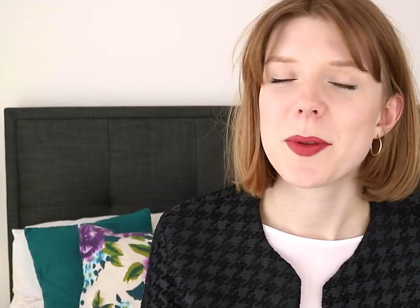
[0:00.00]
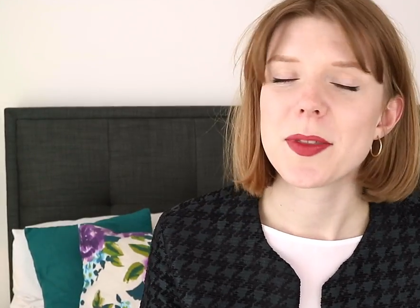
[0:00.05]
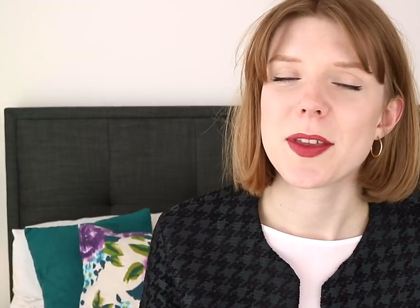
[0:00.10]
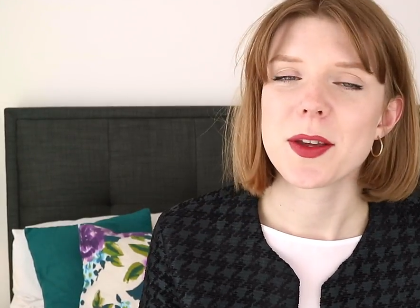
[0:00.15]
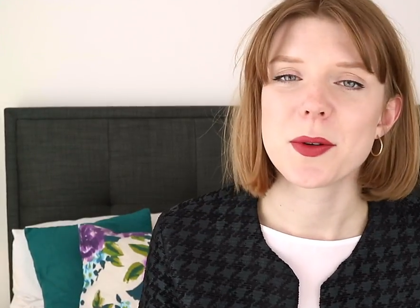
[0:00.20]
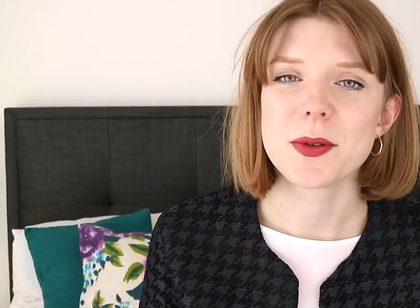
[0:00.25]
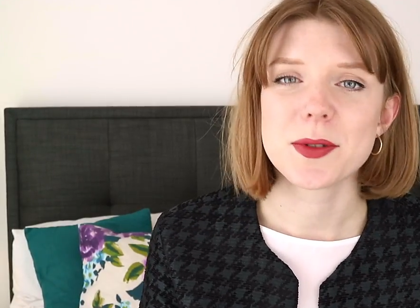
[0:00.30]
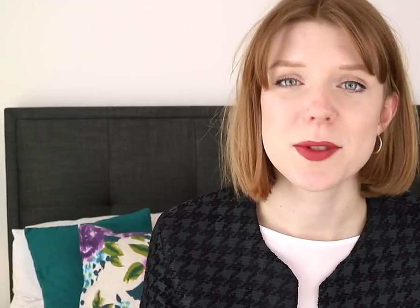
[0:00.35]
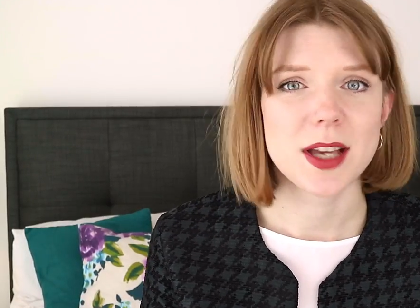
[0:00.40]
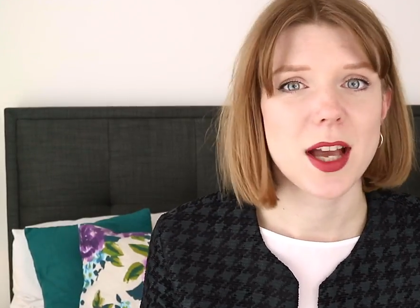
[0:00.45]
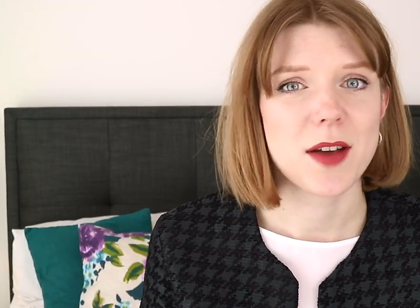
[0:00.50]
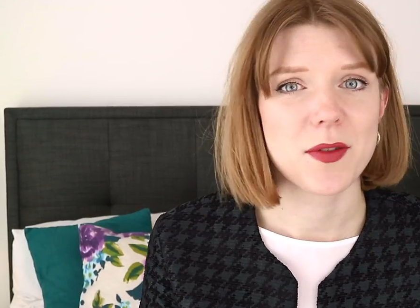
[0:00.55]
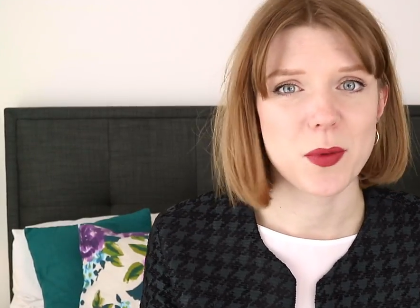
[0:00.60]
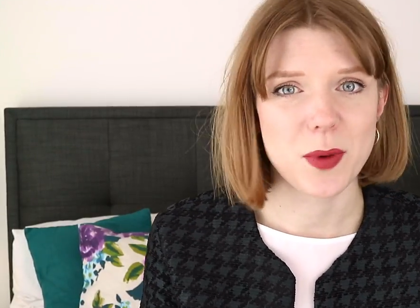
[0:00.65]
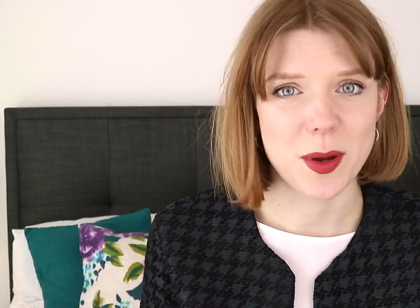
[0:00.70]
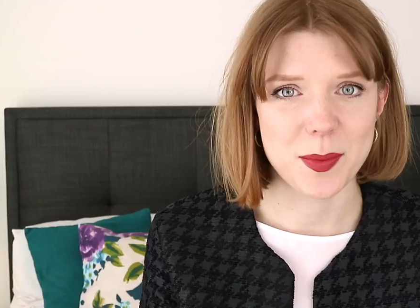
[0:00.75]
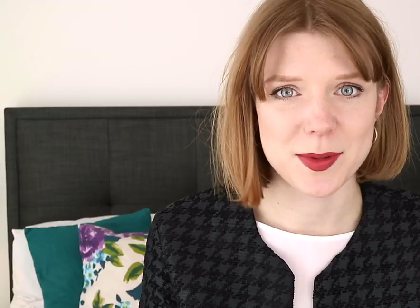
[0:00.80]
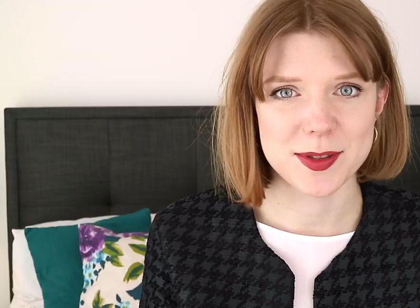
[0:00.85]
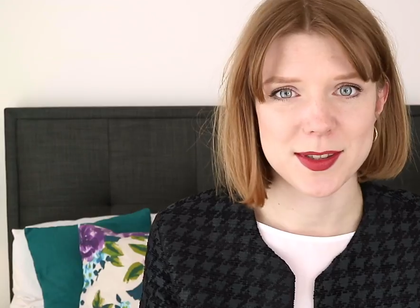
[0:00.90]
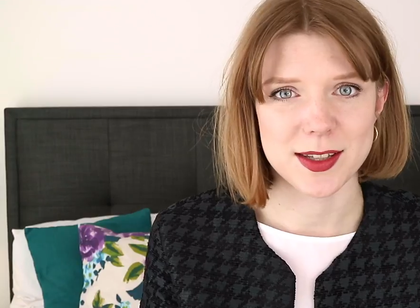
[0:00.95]
but they also have a
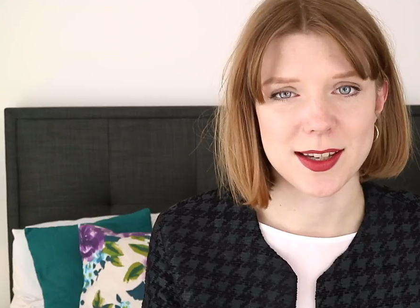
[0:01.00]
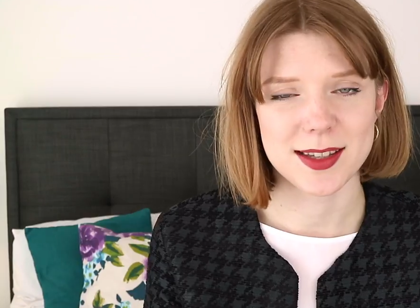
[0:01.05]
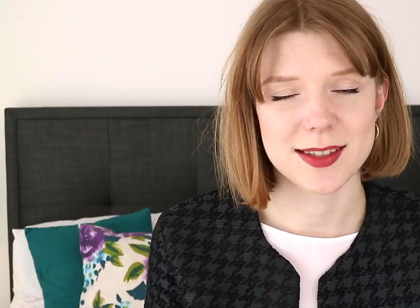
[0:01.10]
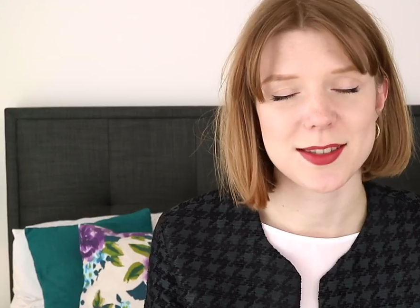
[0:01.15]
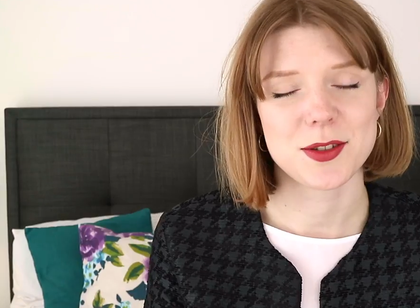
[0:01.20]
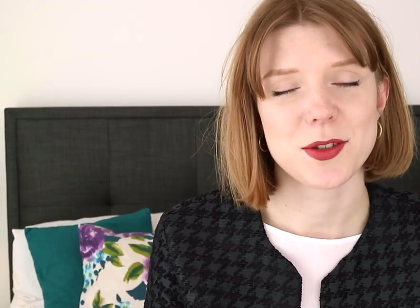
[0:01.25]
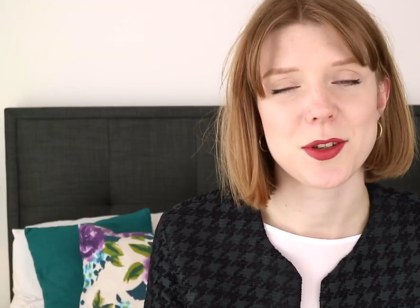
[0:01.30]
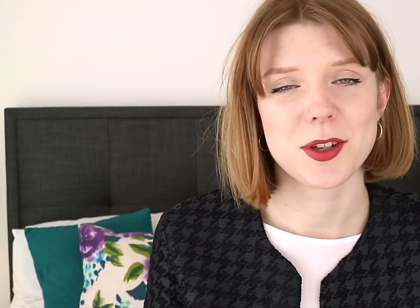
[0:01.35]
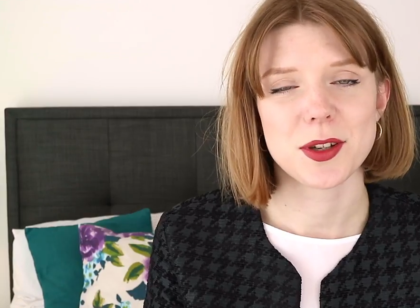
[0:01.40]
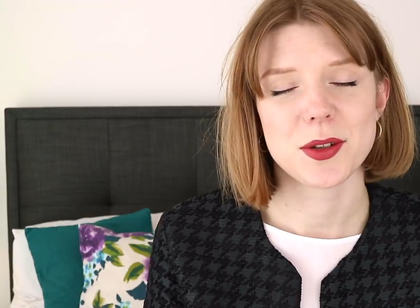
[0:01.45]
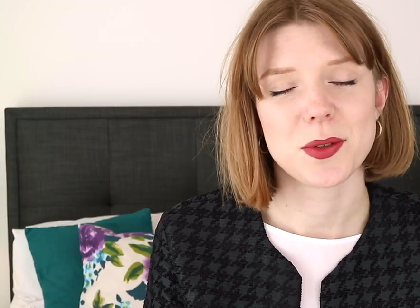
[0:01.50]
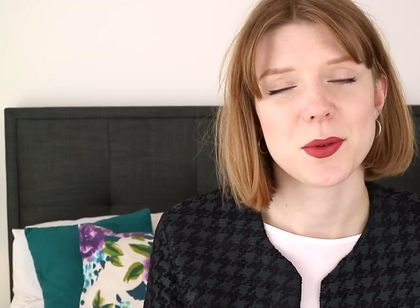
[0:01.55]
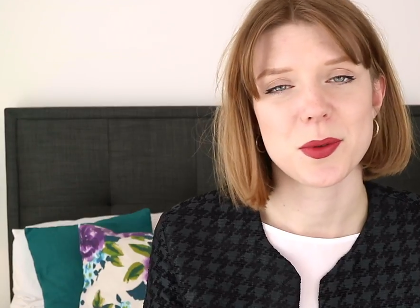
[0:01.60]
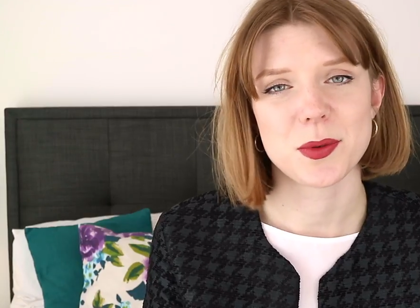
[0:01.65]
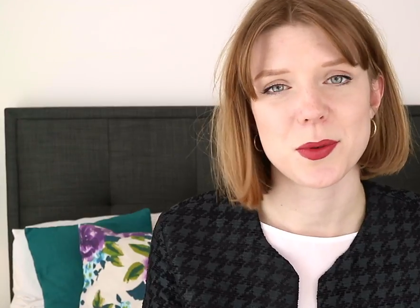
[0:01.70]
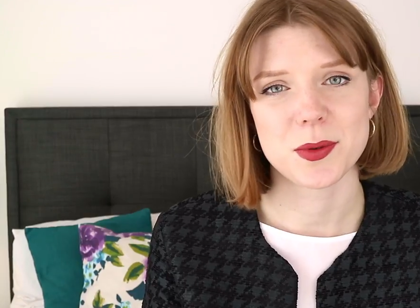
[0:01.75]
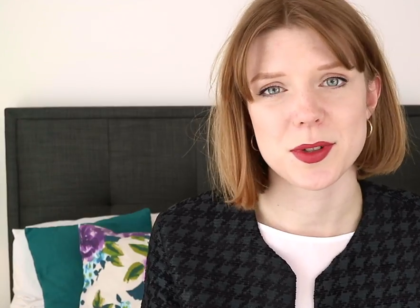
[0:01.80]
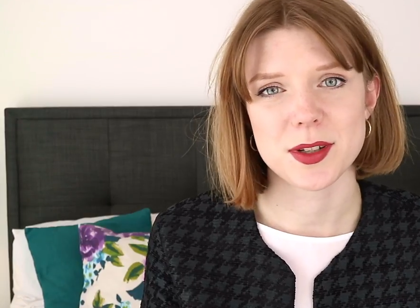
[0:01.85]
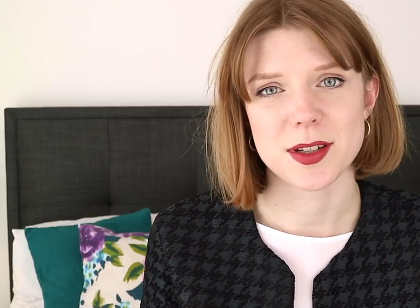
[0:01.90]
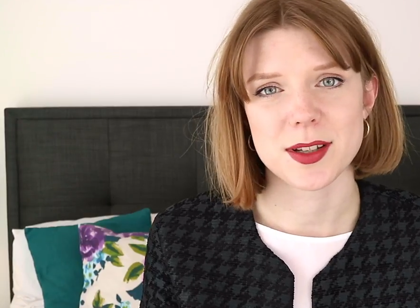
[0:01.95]
website so you can
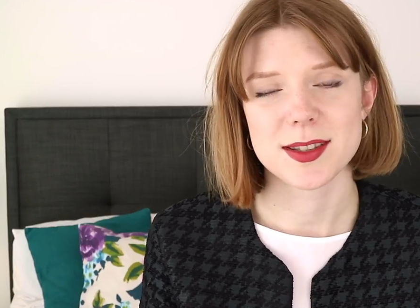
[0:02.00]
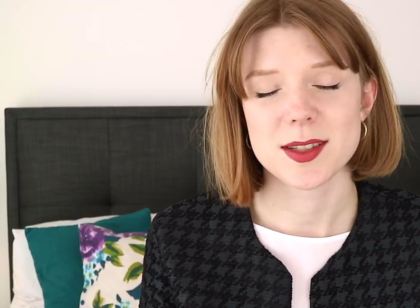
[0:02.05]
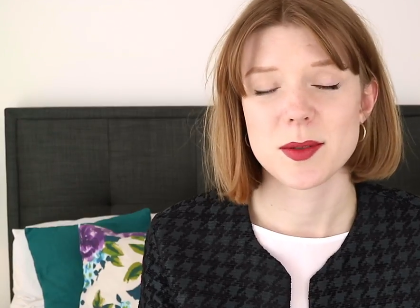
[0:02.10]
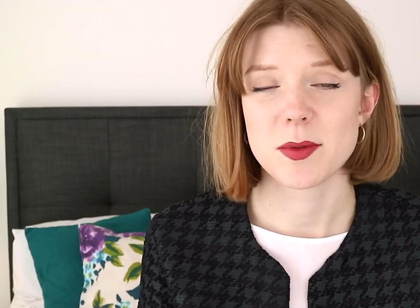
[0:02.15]
order